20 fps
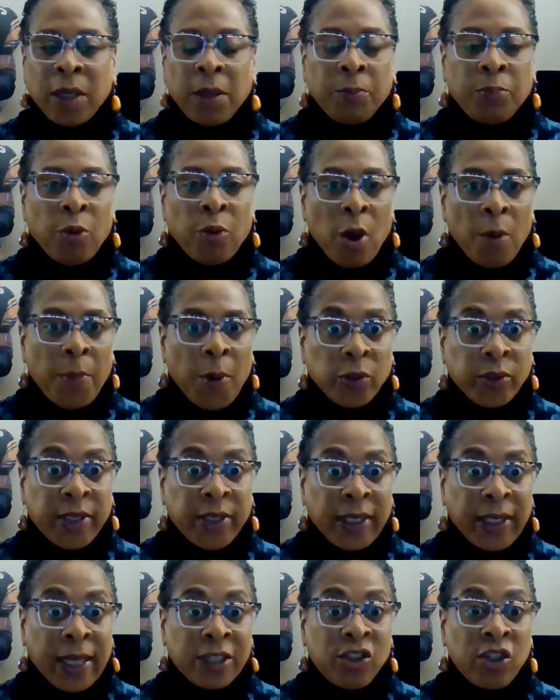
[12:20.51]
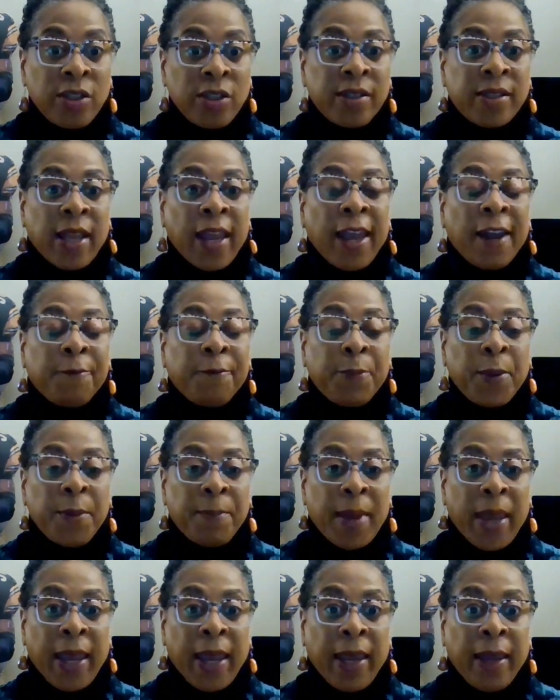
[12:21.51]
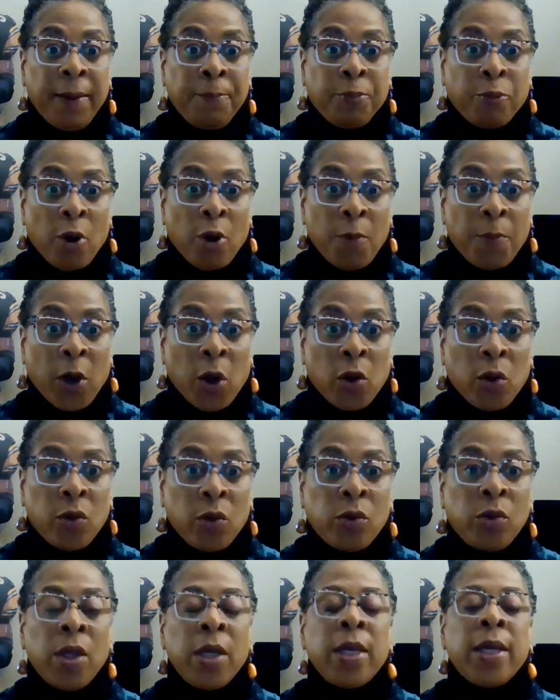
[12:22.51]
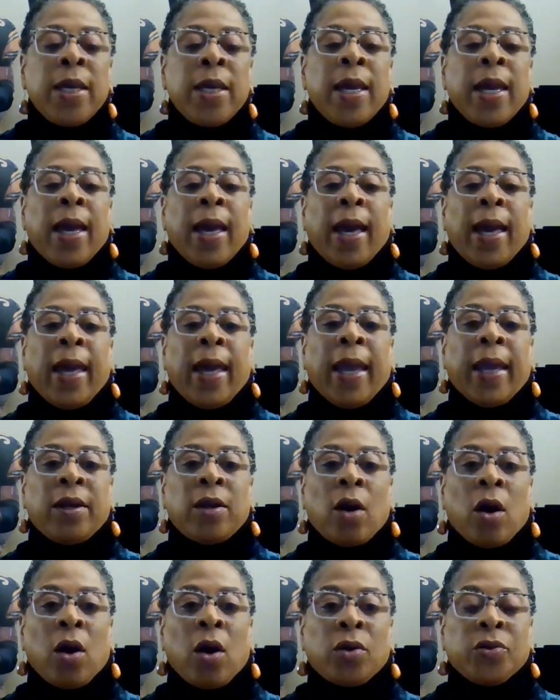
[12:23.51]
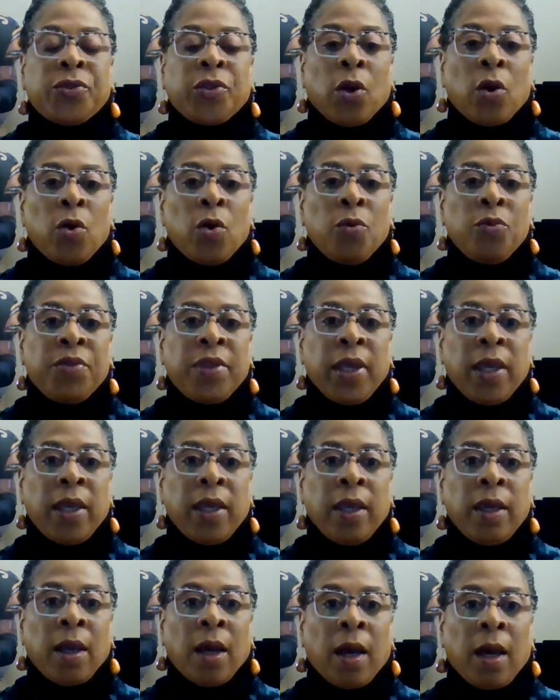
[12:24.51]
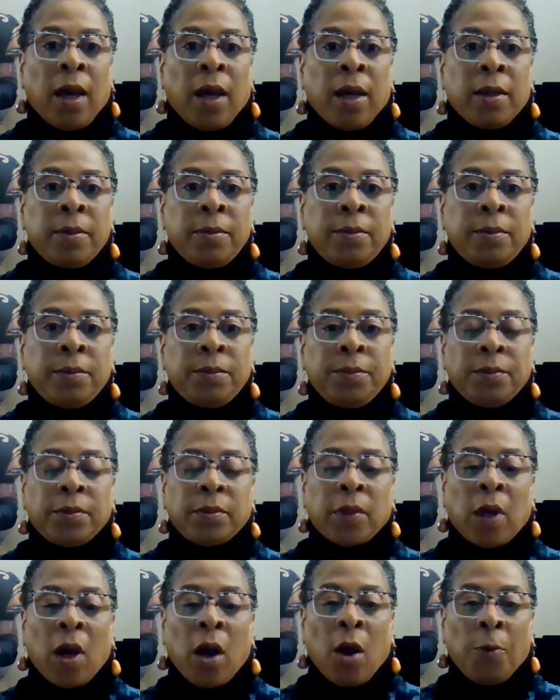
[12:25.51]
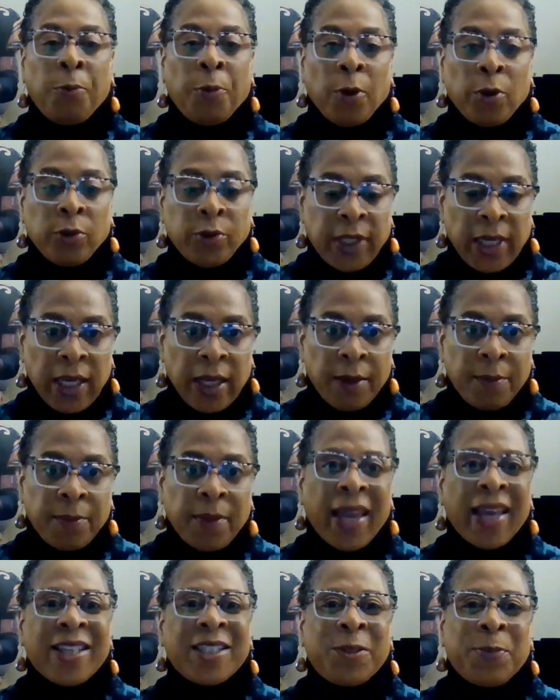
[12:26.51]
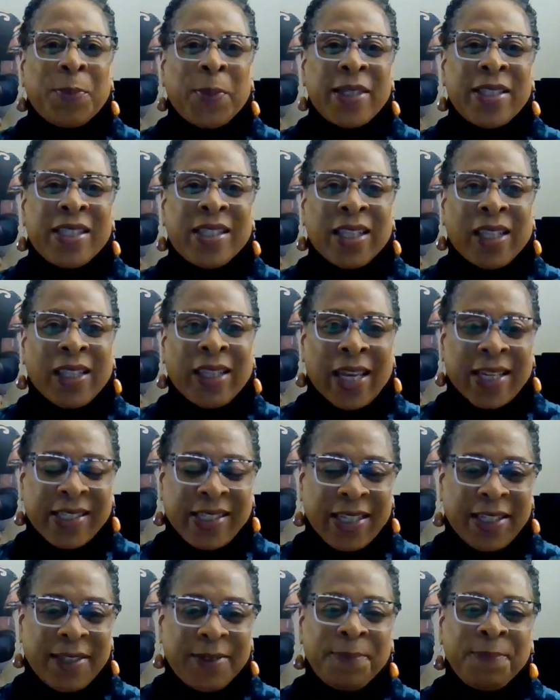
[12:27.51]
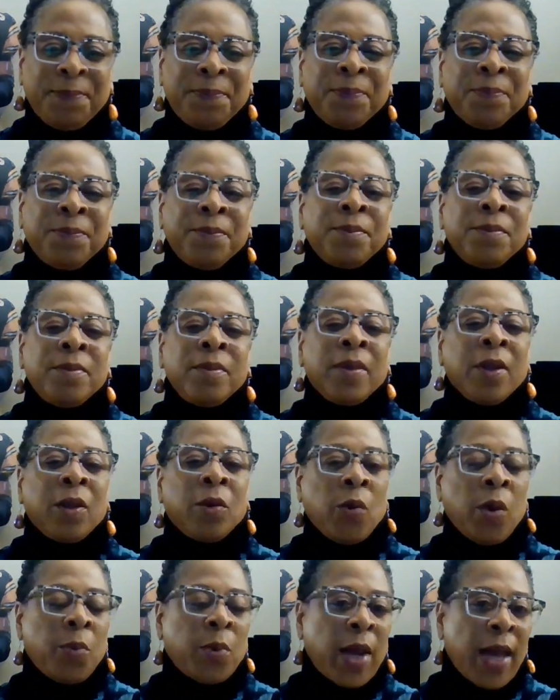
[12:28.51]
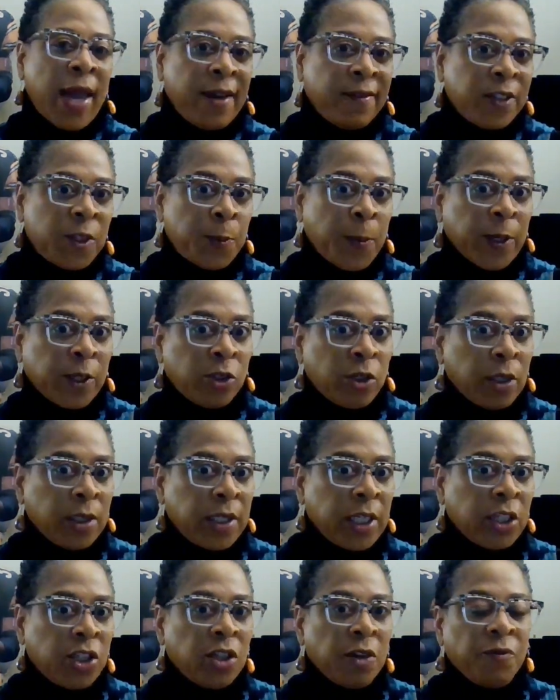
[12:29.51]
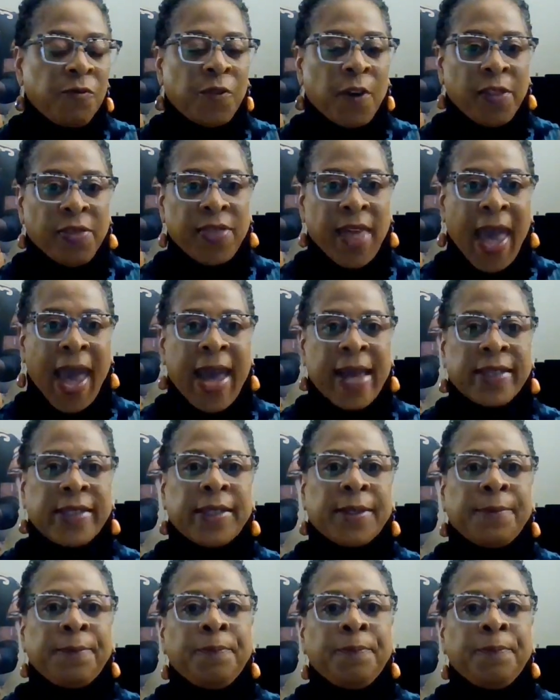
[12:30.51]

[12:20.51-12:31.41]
Pro Bowl selections. They have been made, Pro Bowl, and also the All-Pro team has been selected. We will have a special edition for that.